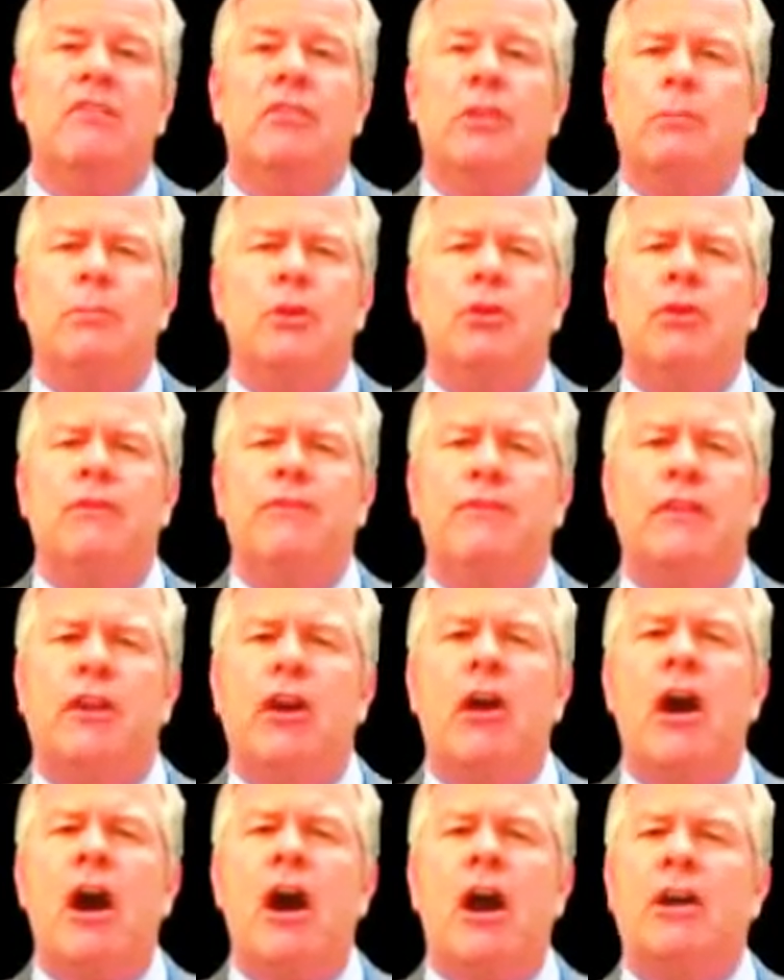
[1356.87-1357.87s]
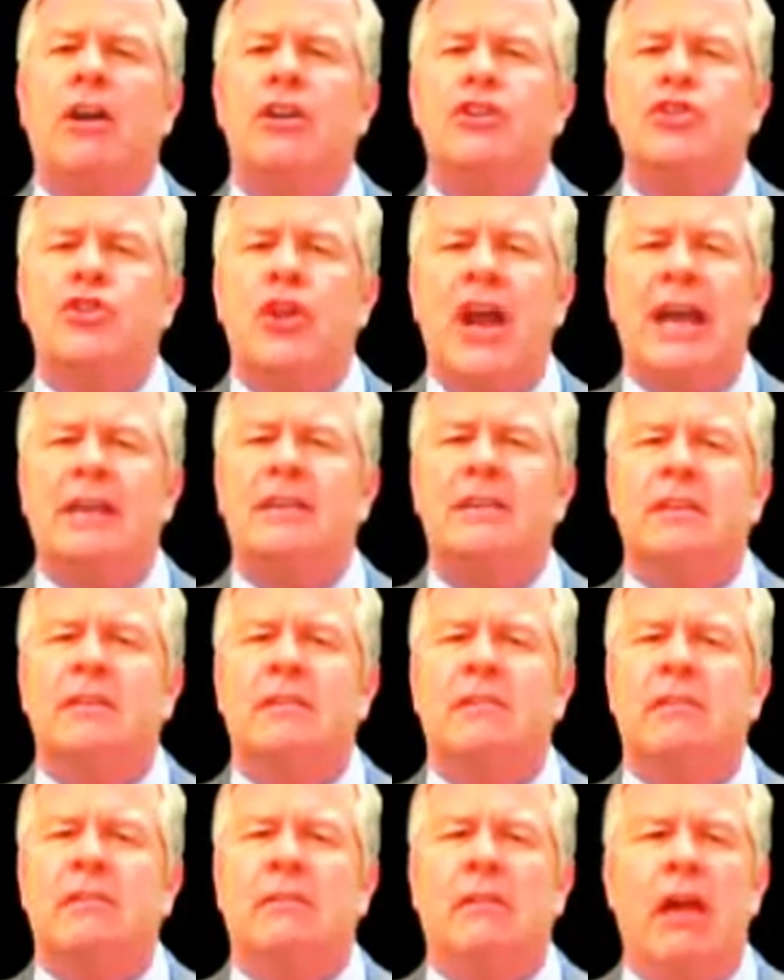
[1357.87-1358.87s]
The beautiful car
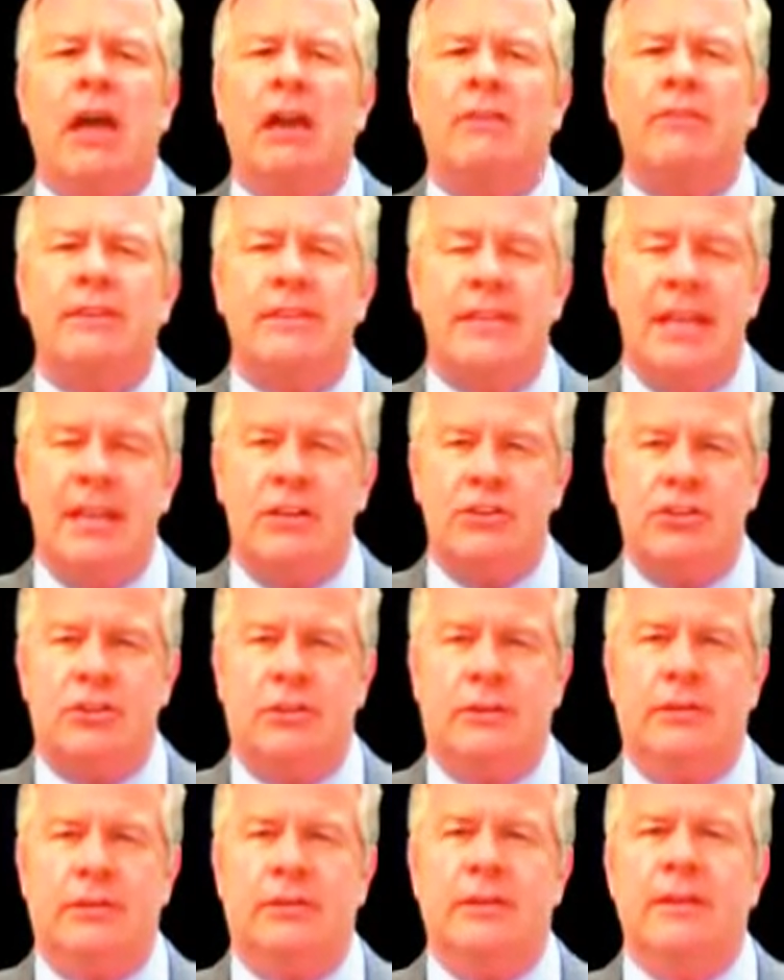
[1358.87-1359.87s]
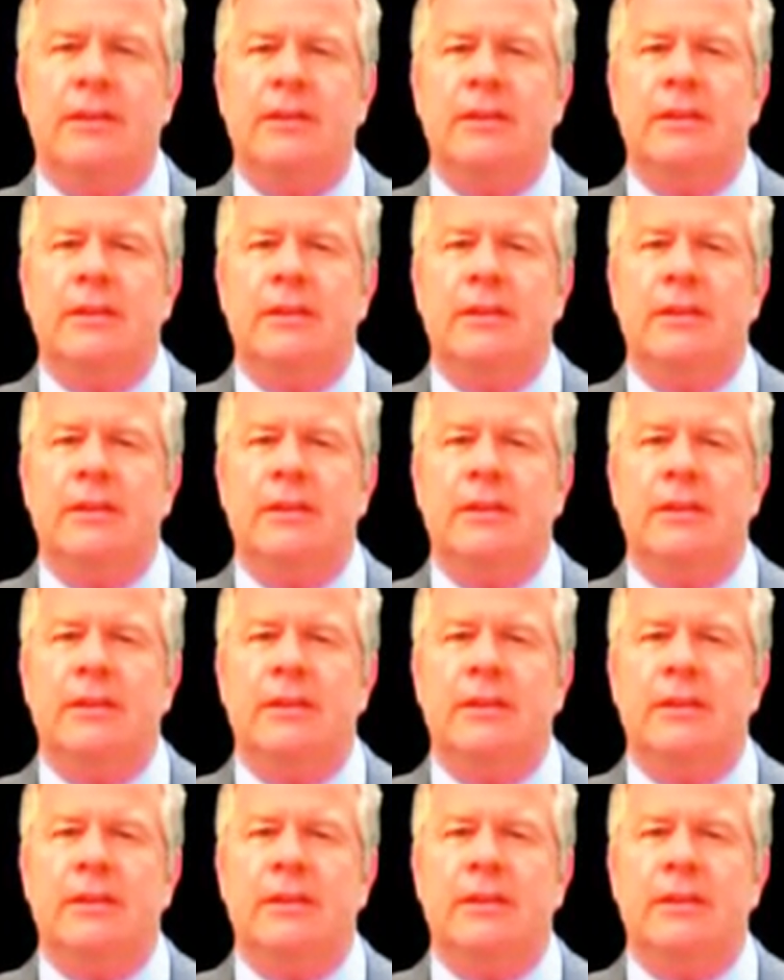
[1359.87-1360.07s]
attracted a lot of attention